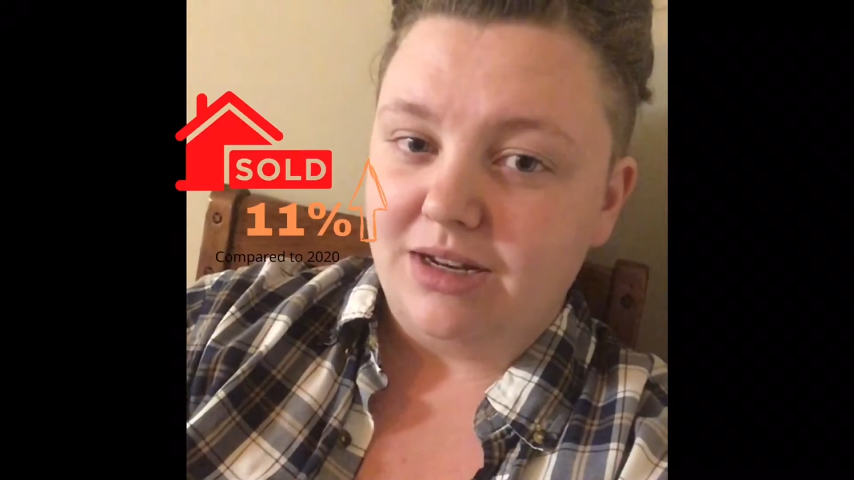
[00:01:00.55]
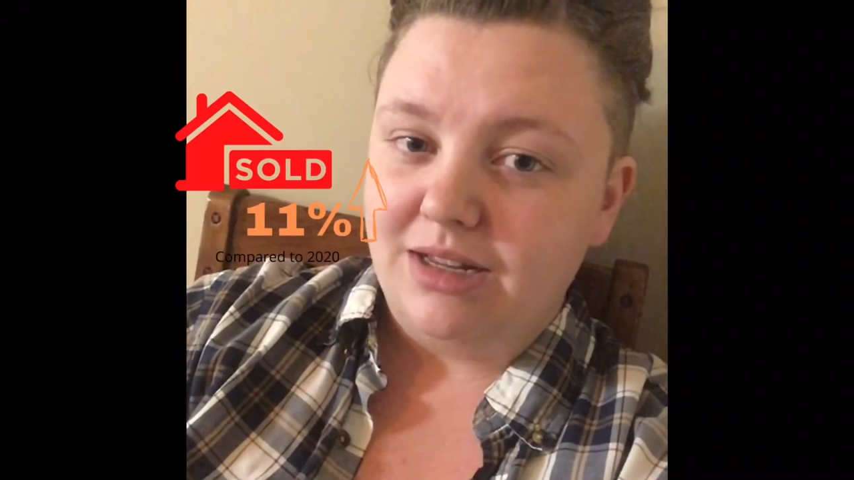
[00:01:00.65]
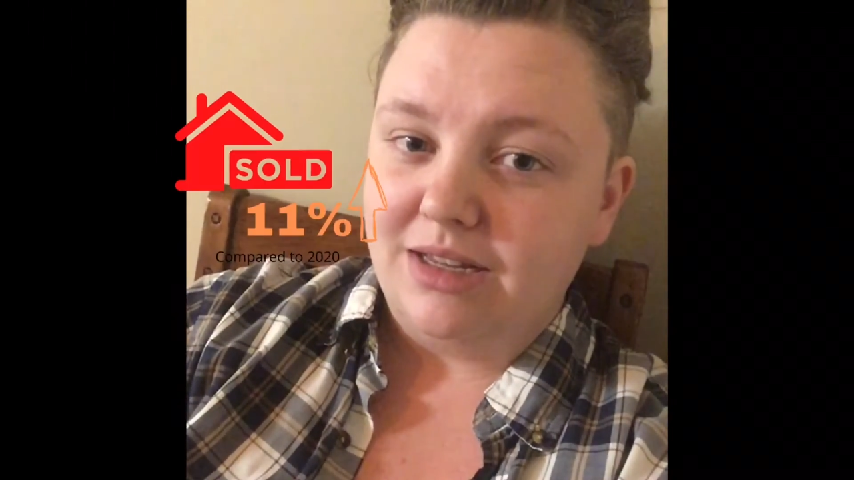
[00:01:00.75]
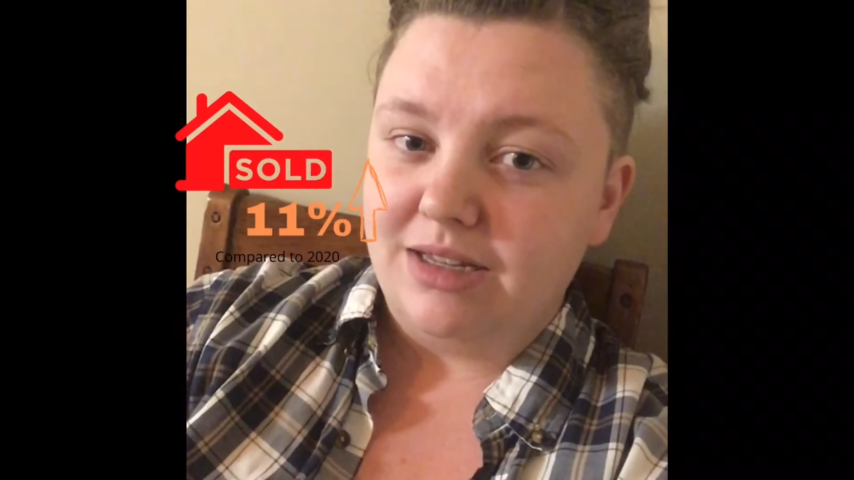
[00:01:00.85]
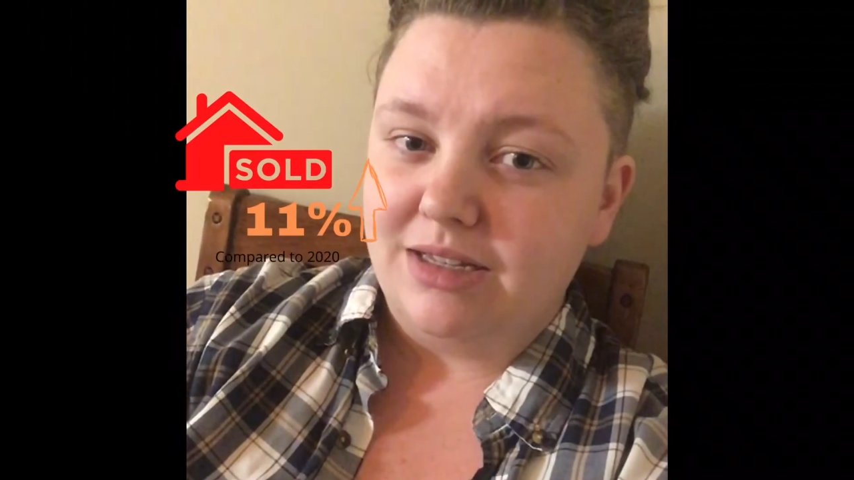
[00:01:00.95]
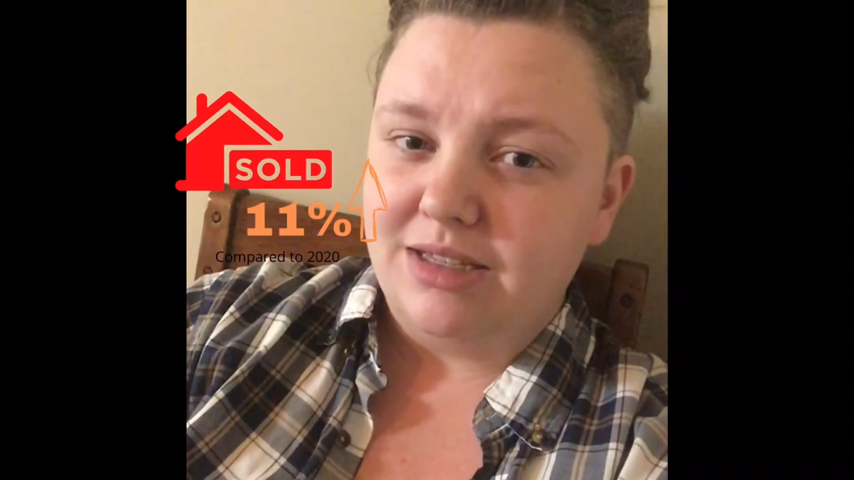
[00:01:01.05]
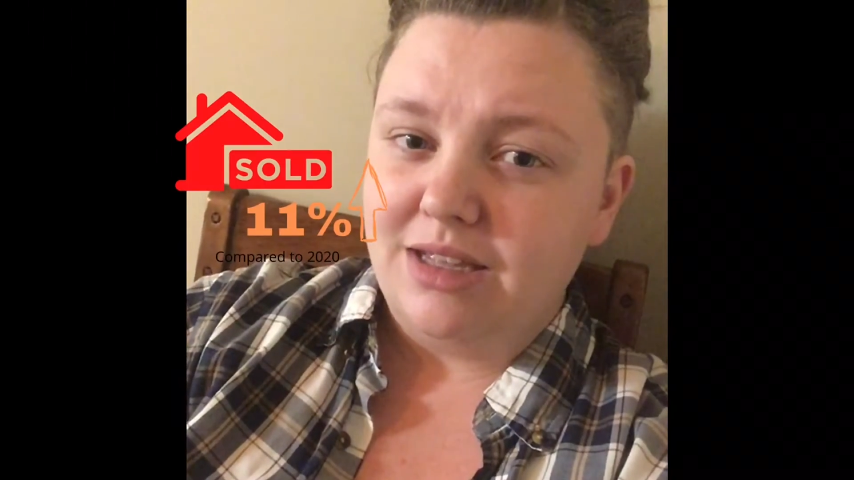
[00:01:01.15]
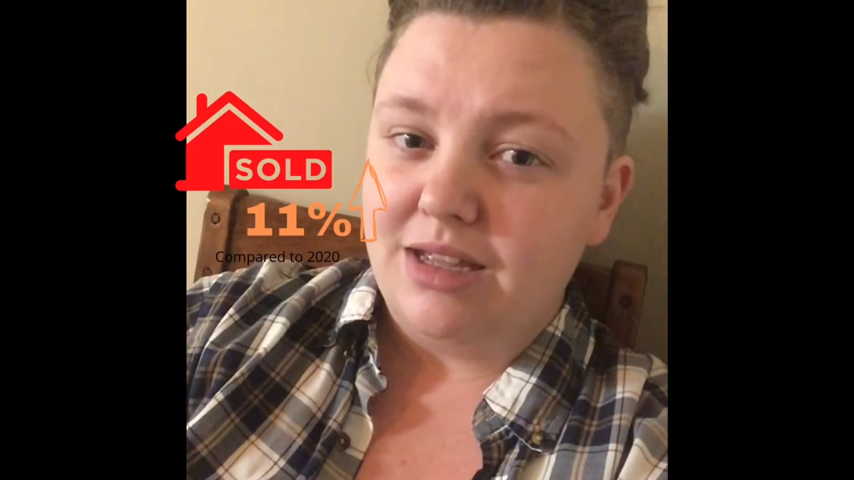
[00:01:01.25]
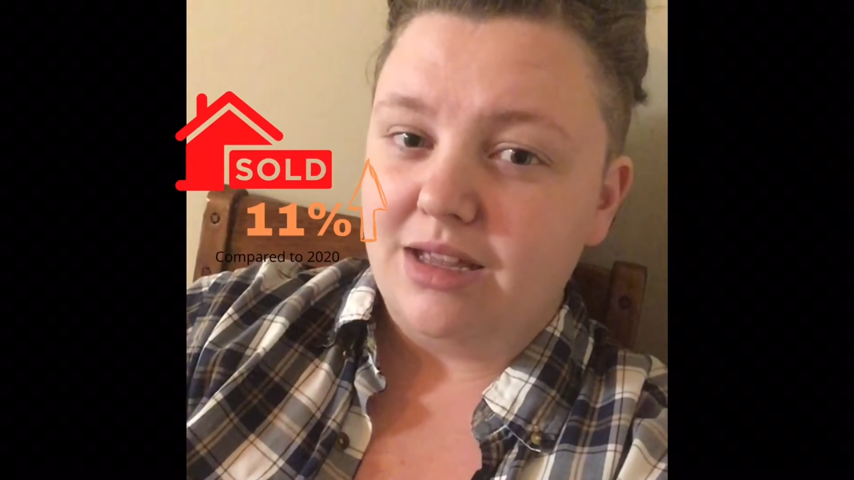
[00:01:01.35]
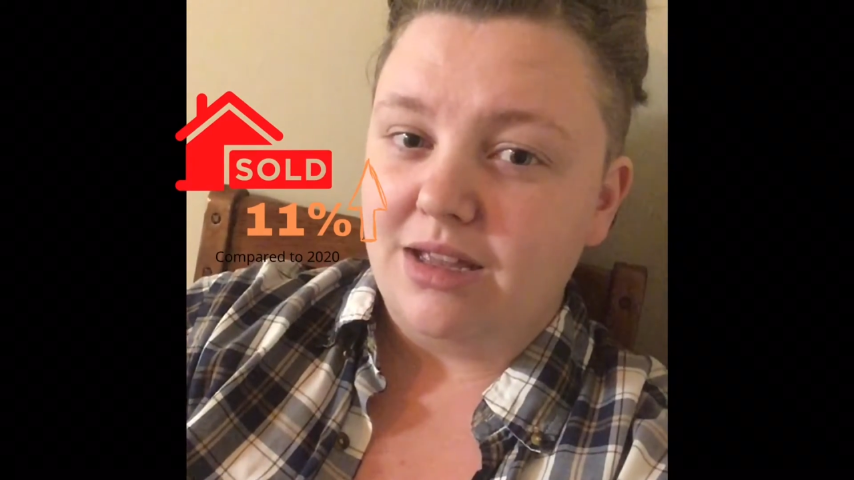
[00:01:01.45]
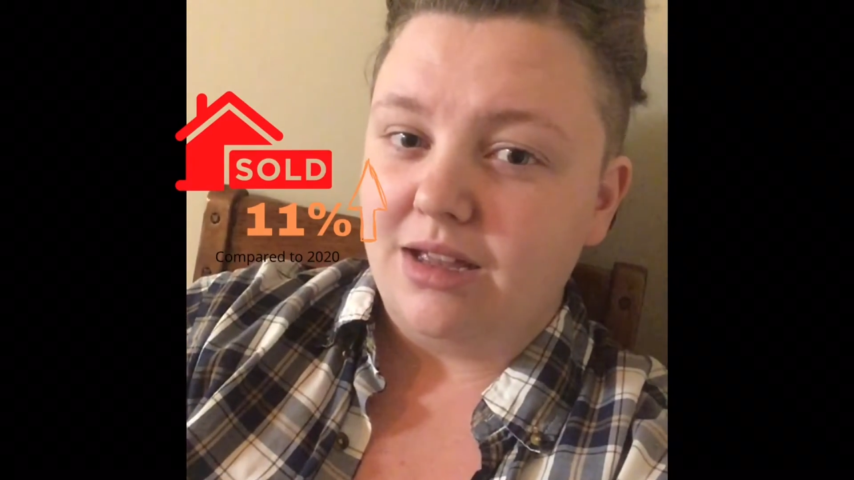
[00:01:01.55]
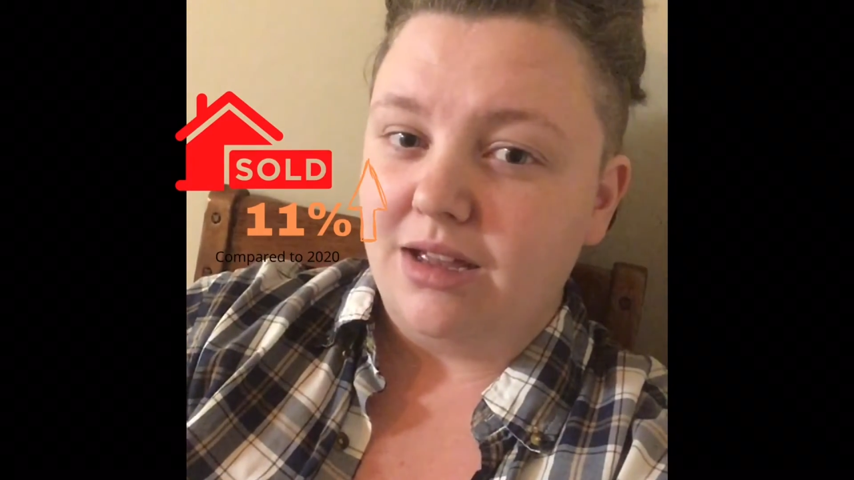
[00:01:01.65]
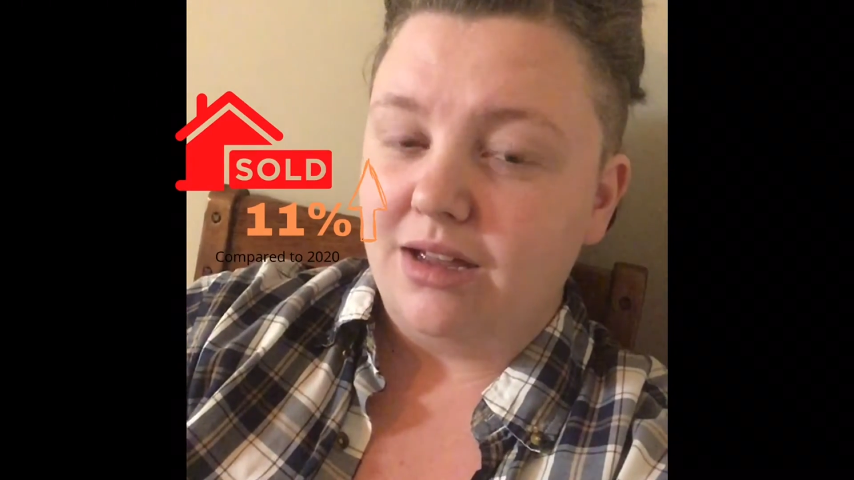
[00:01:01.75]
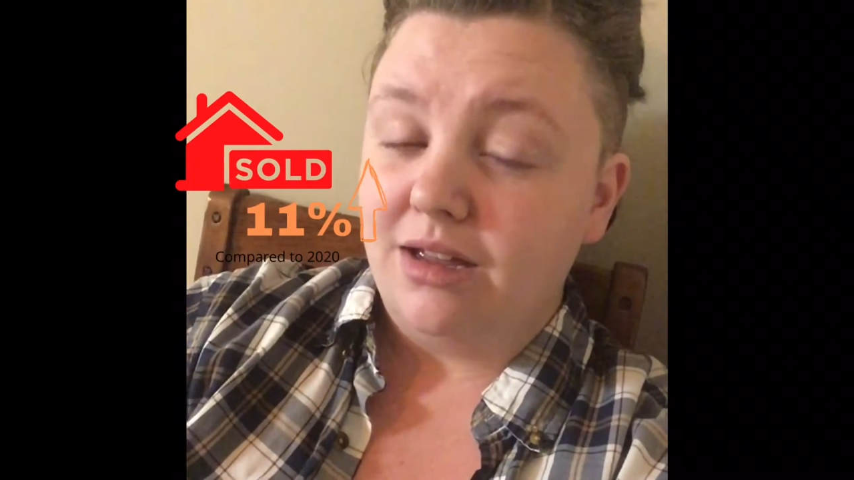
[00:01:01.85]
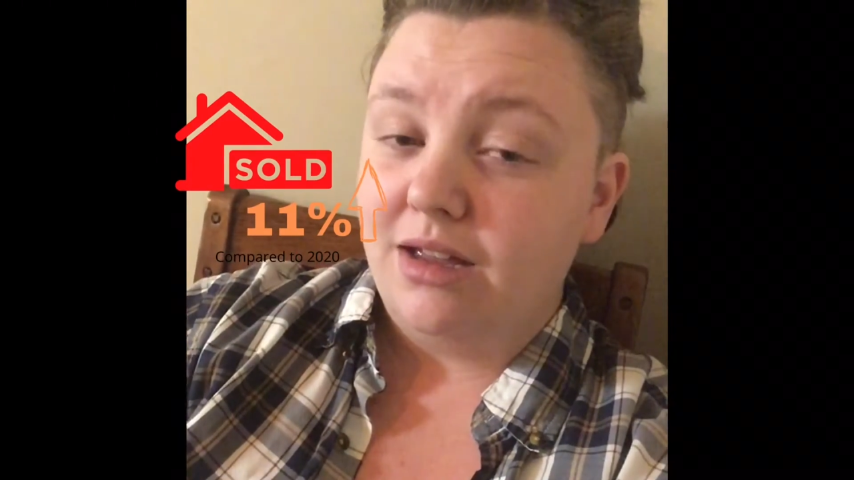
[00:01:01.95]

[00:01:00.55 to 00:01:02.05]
is the